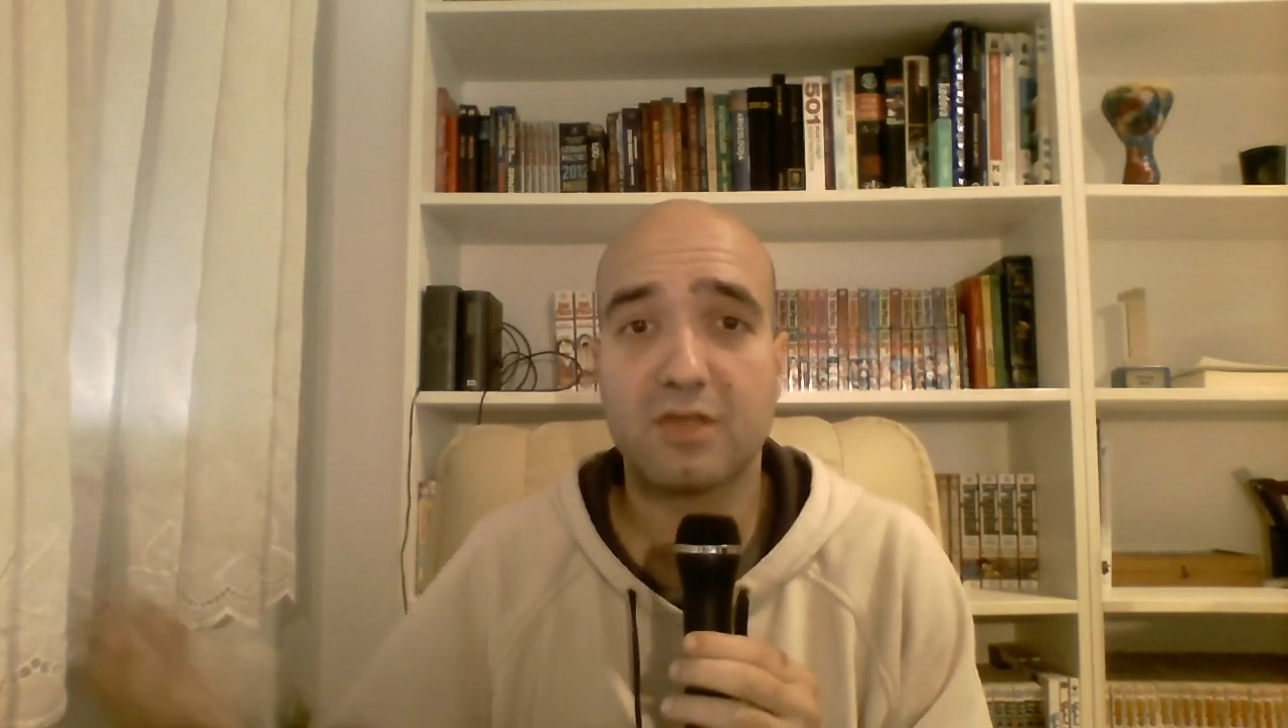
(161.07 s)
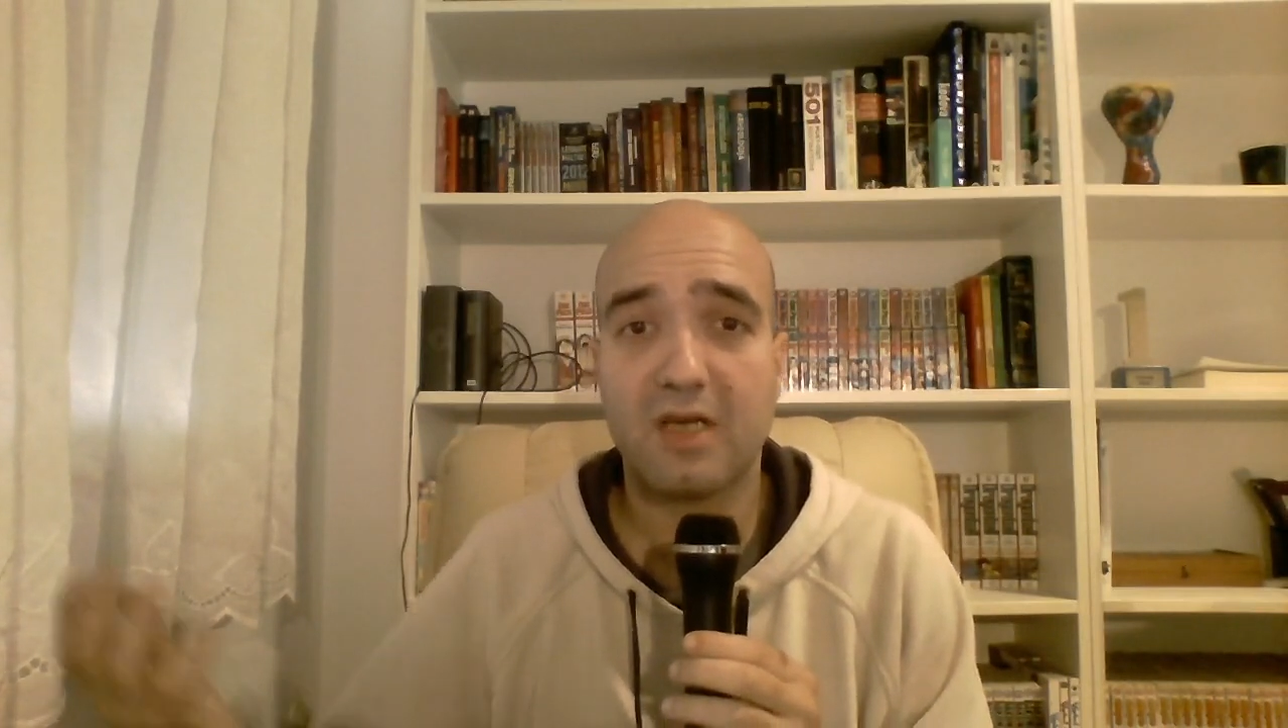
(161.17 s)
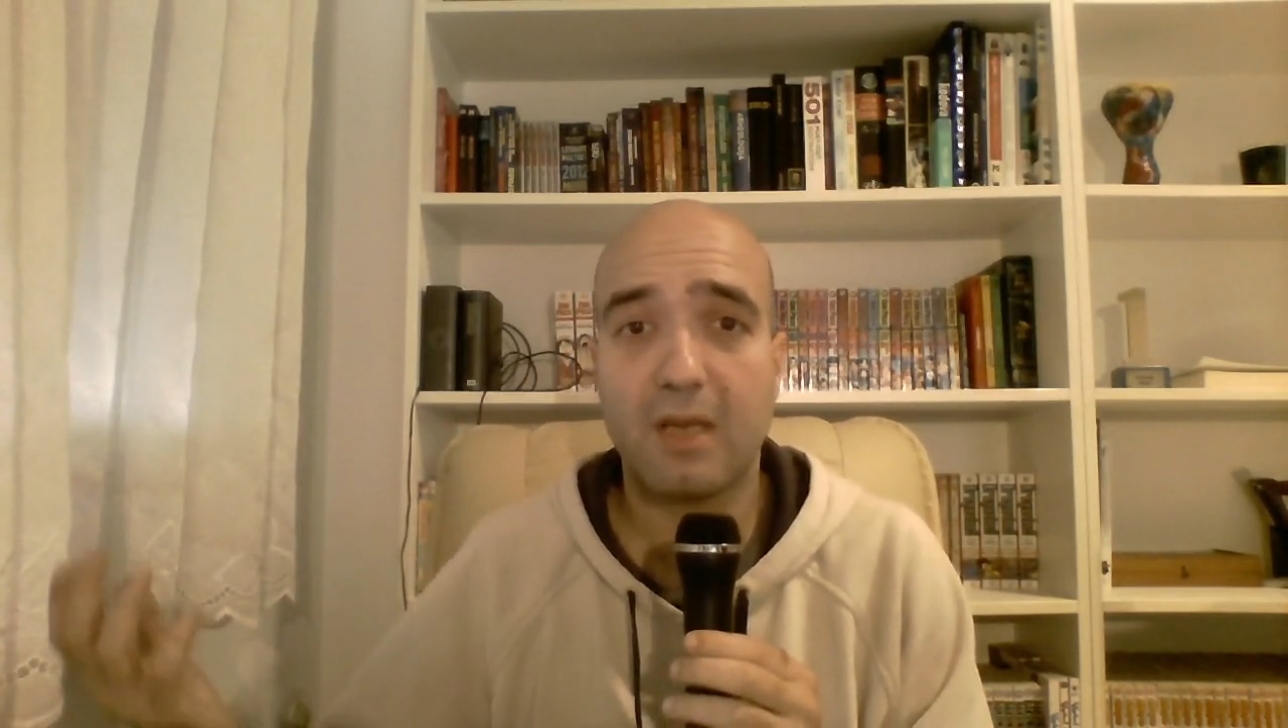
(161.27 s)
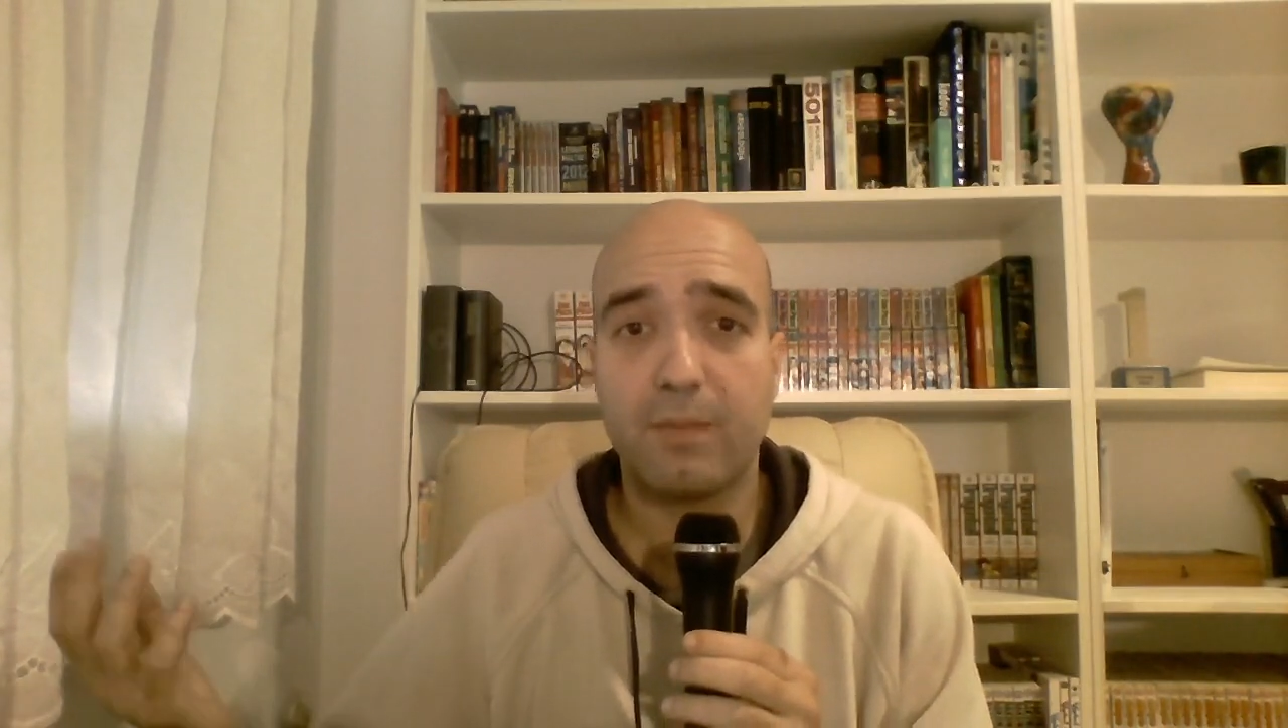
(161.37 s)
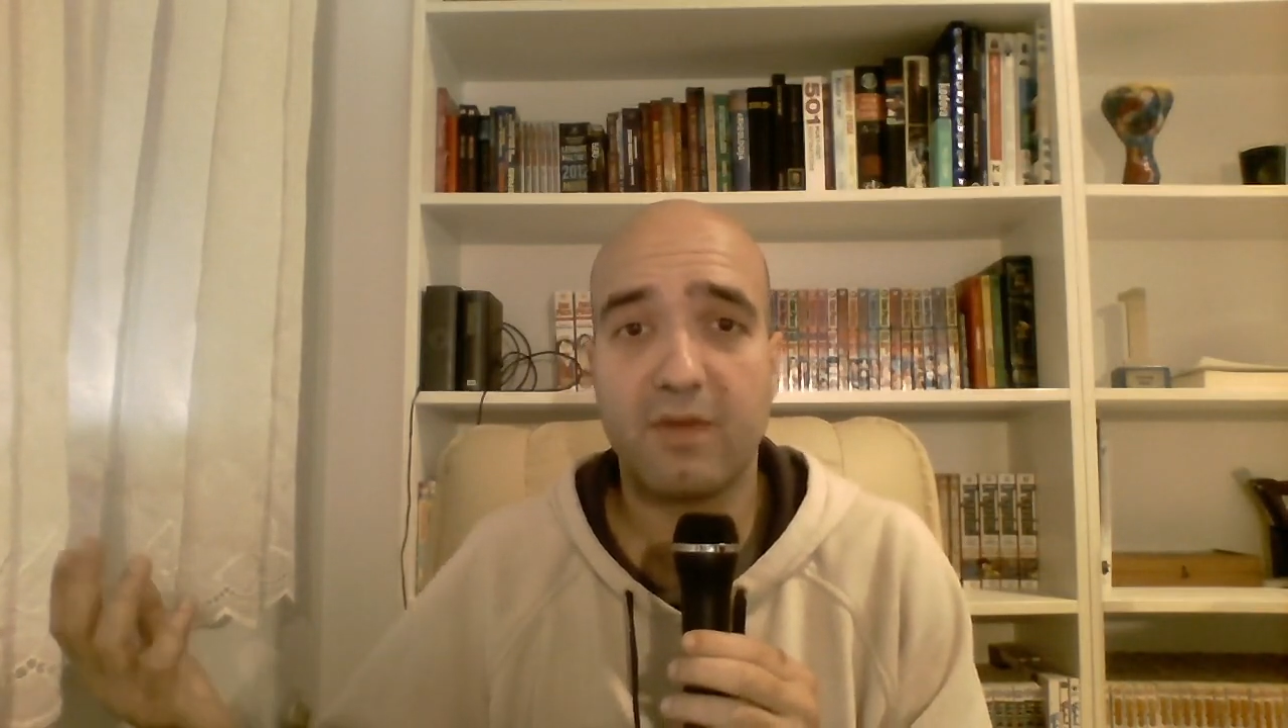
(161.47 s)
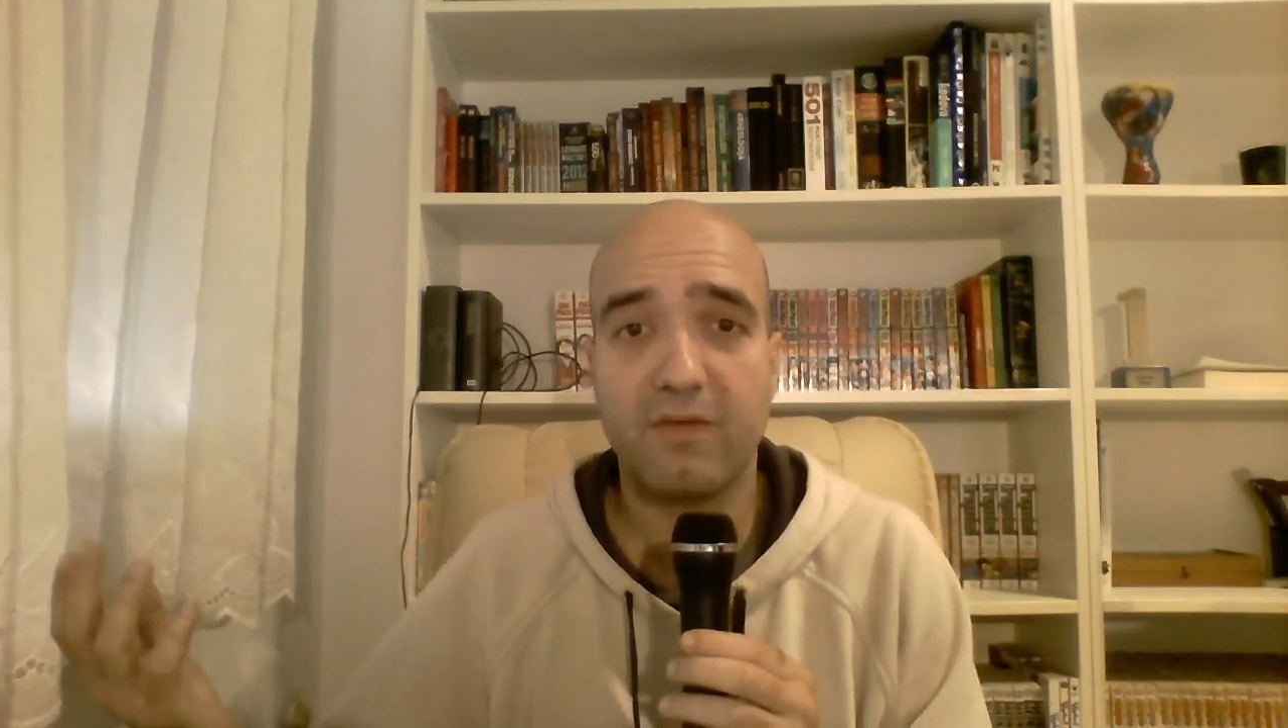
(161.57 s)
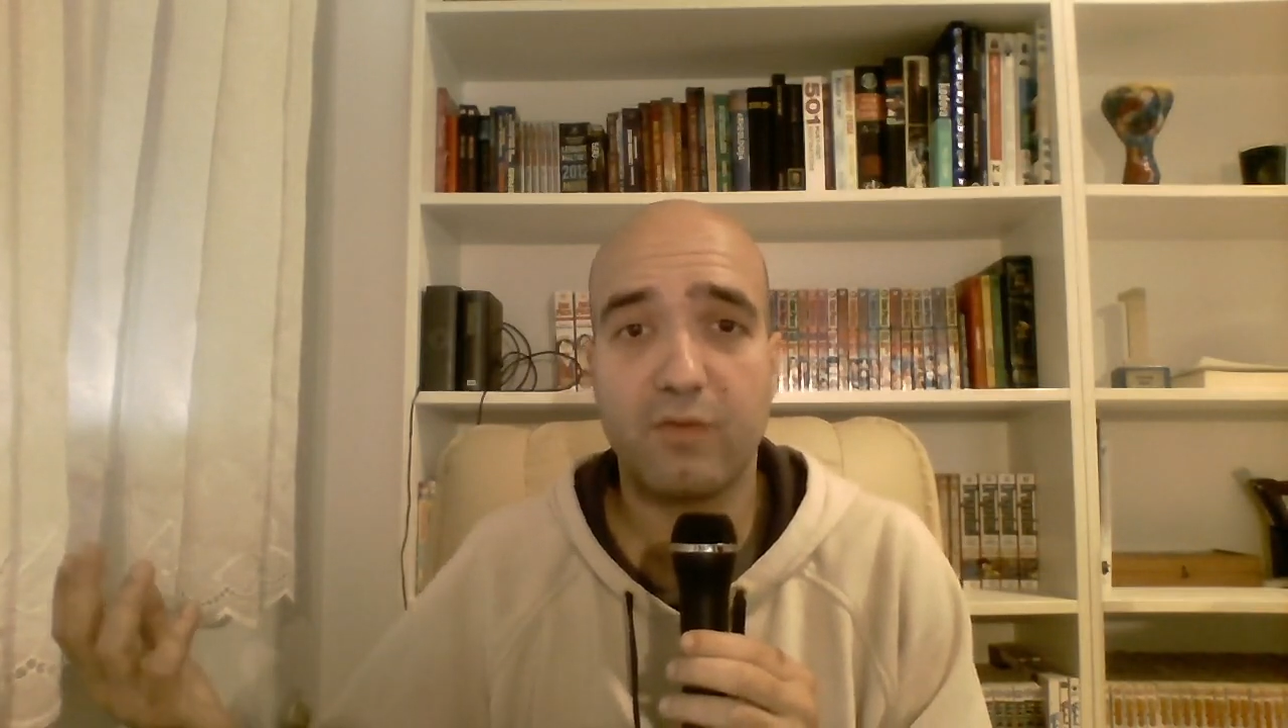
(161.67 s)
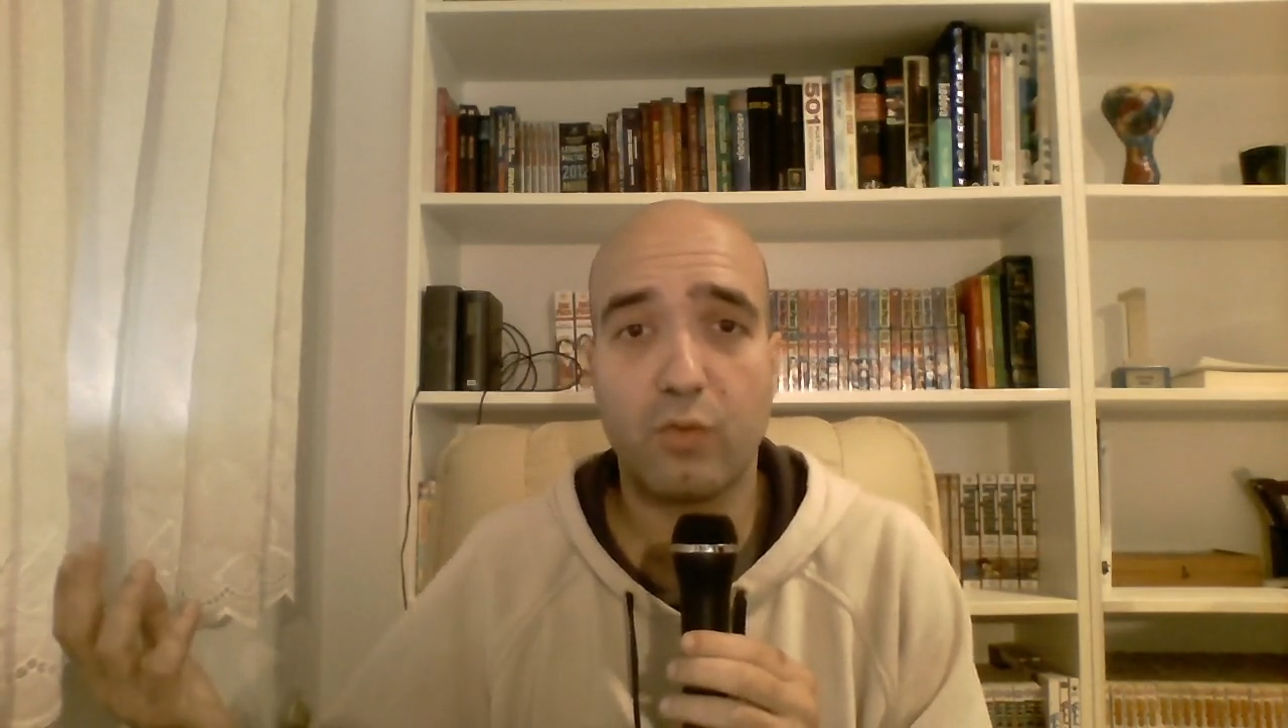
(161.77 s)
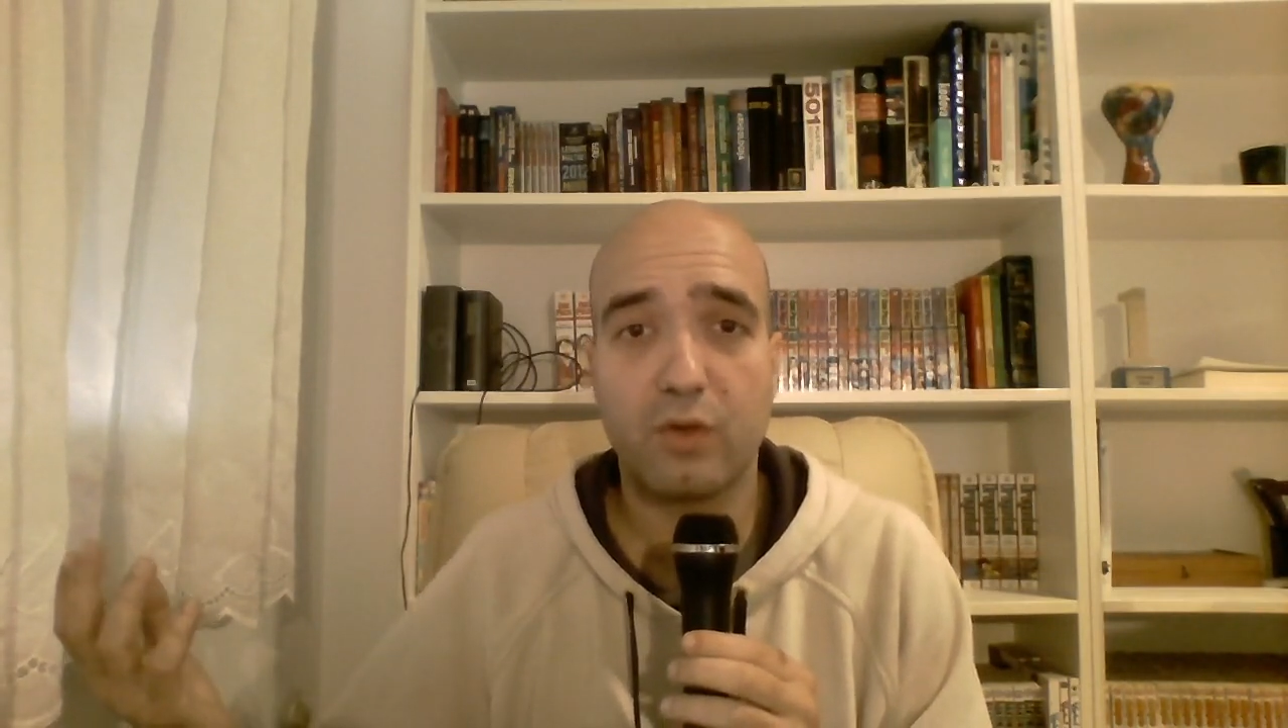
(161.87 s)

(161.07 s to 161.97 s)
subscribe